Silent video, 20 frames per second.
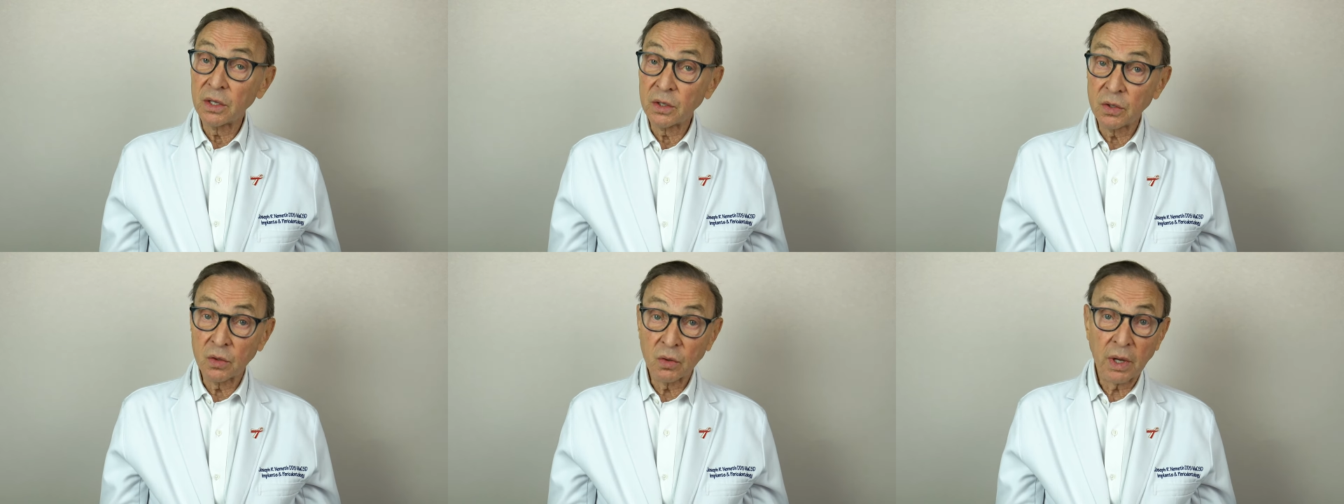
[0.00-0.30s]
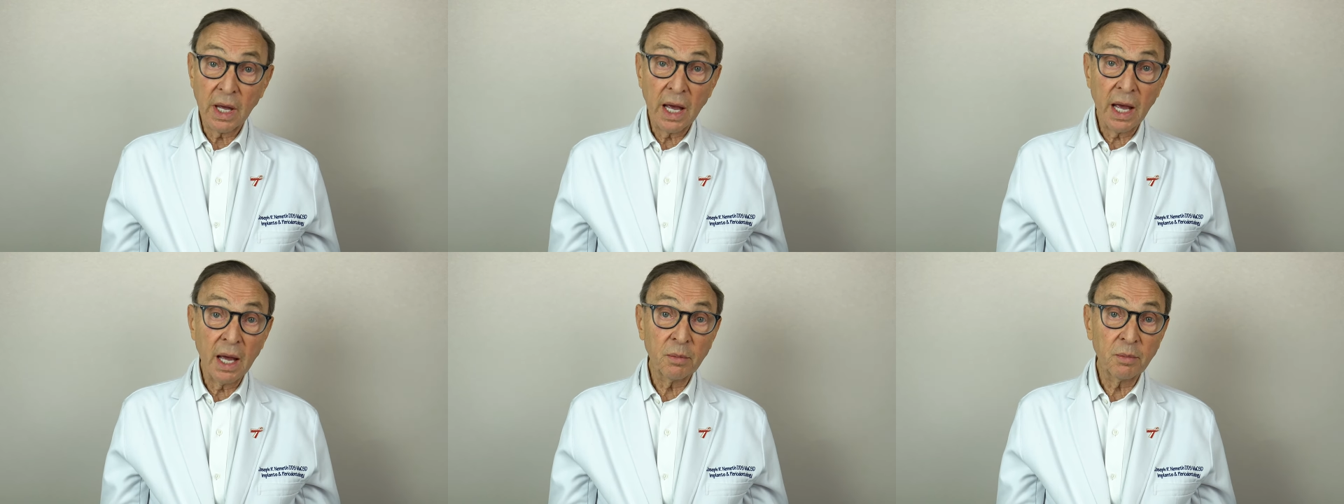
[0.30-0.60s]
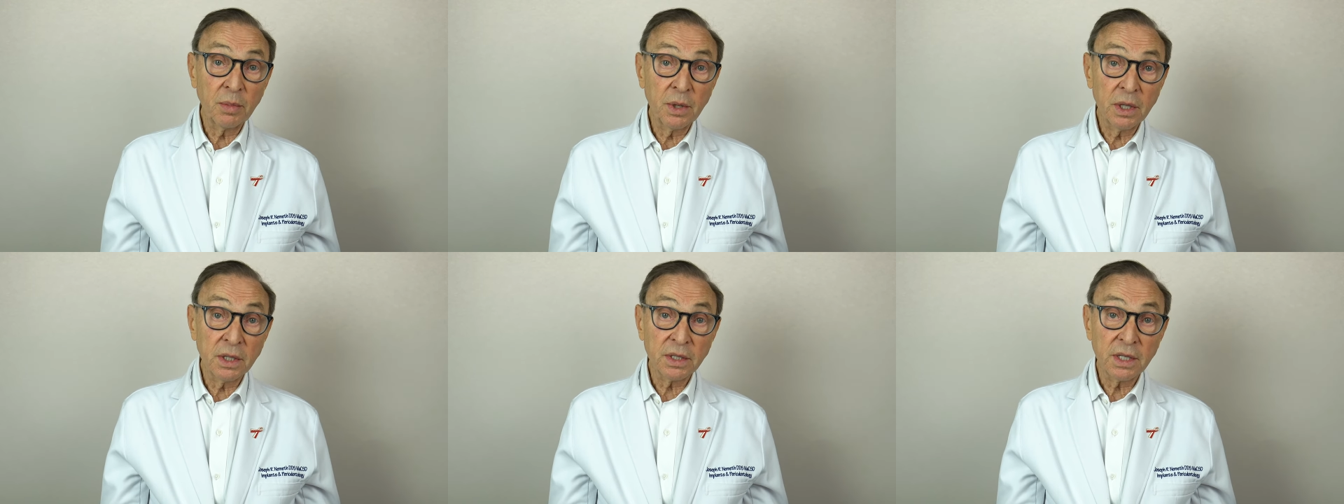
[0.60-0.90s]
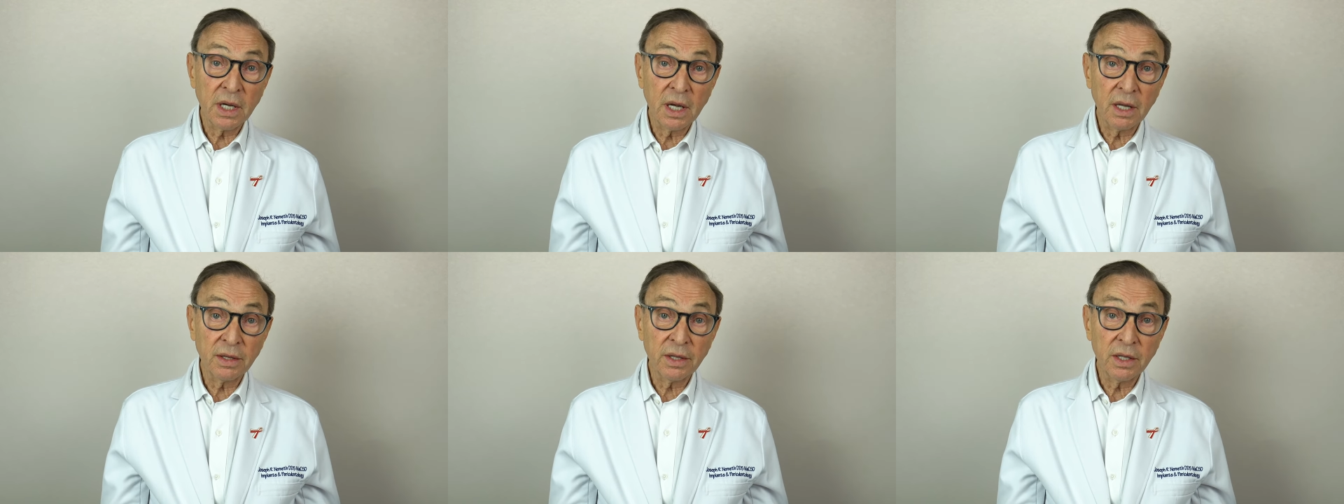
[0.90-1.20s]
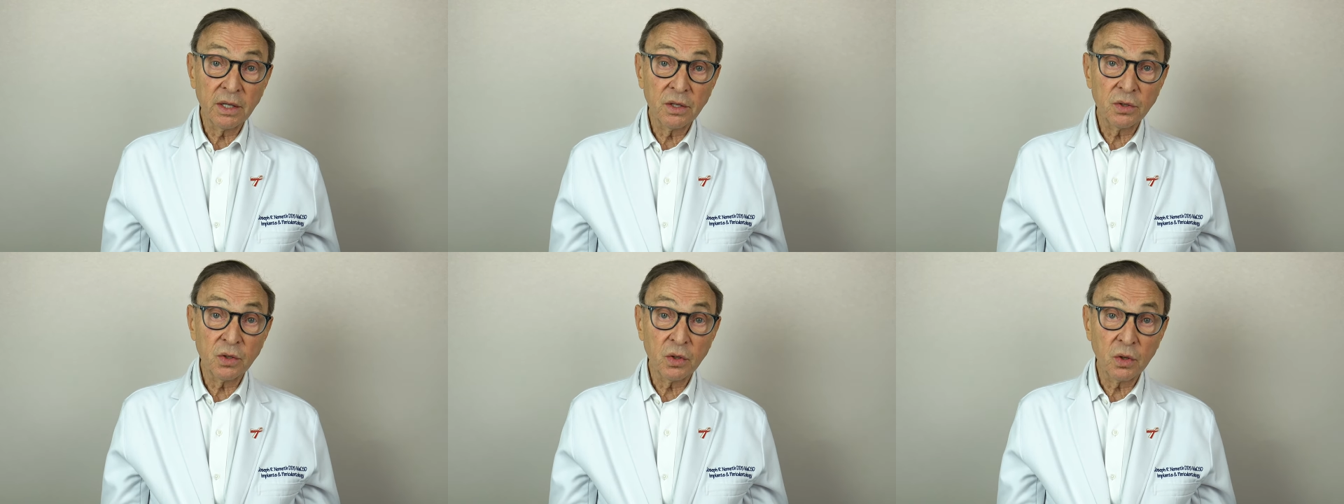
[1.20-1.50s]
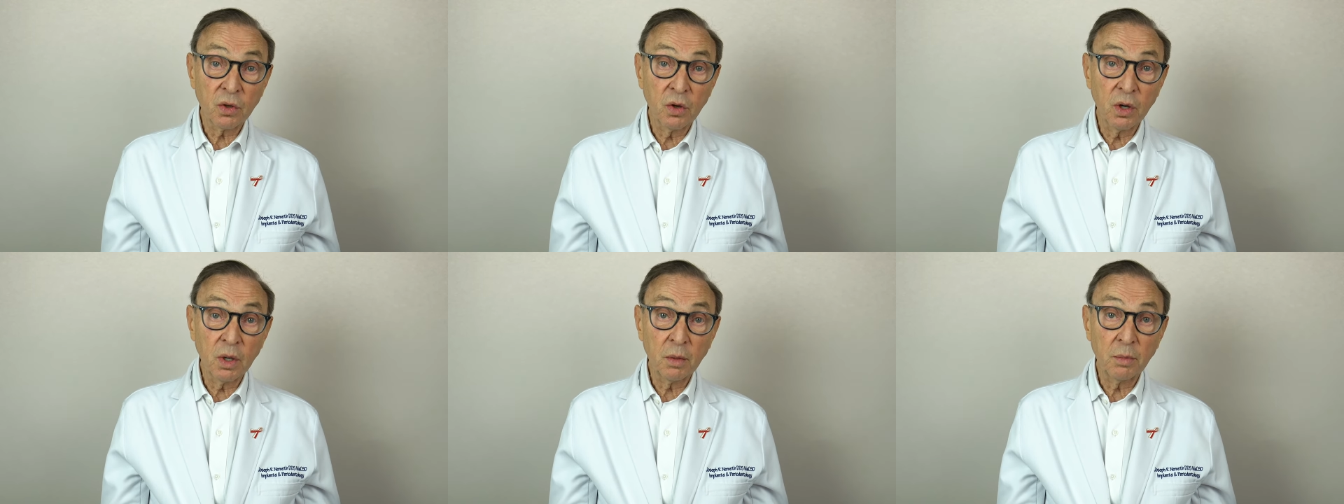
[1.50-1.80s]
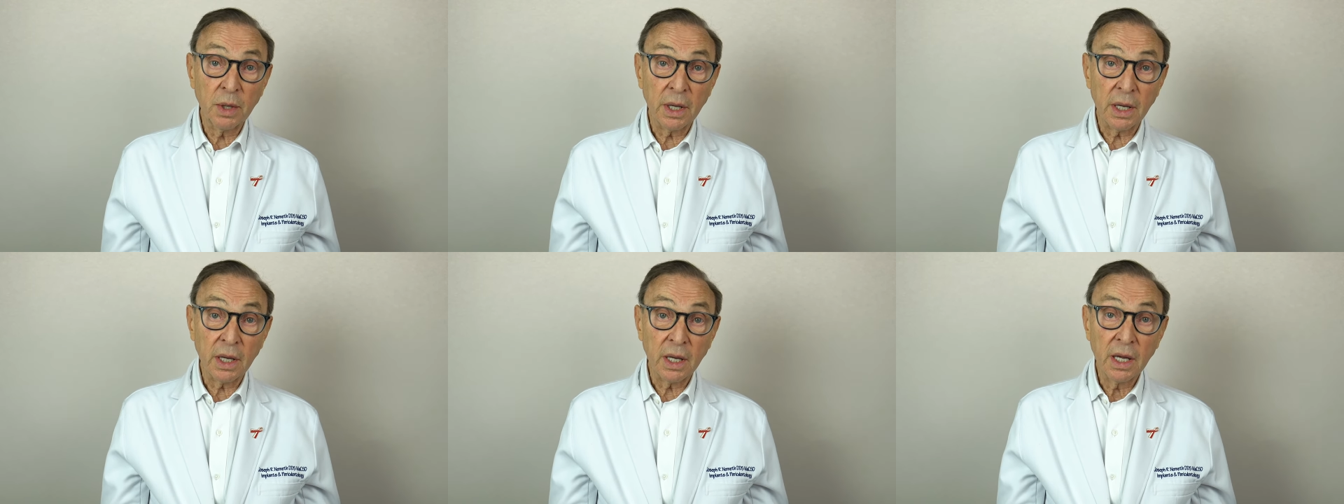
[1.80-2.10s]
you can't be as healthy as you
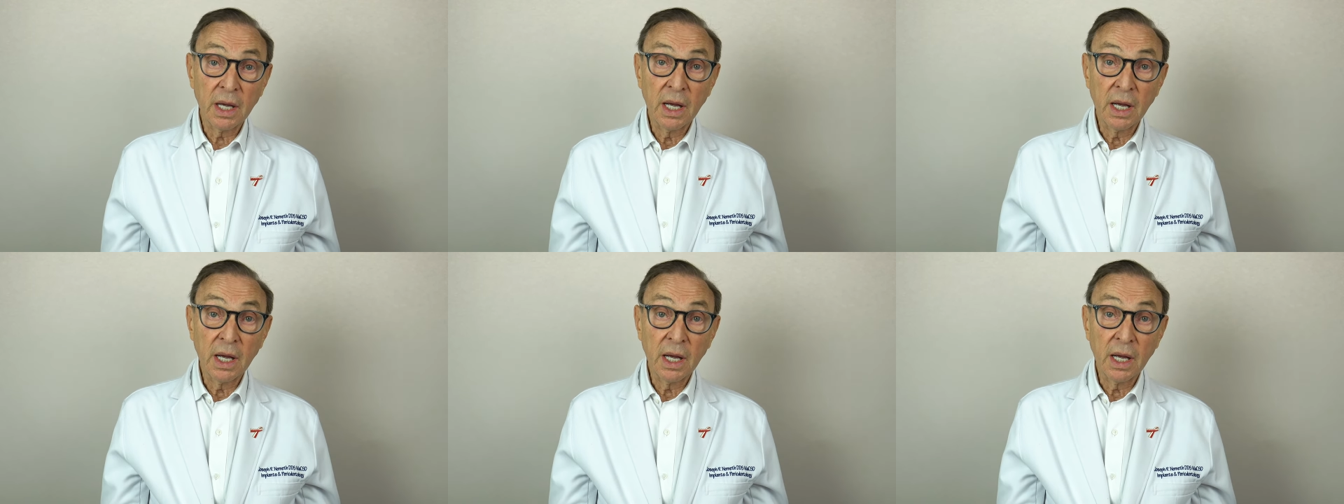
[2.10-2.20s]
could be.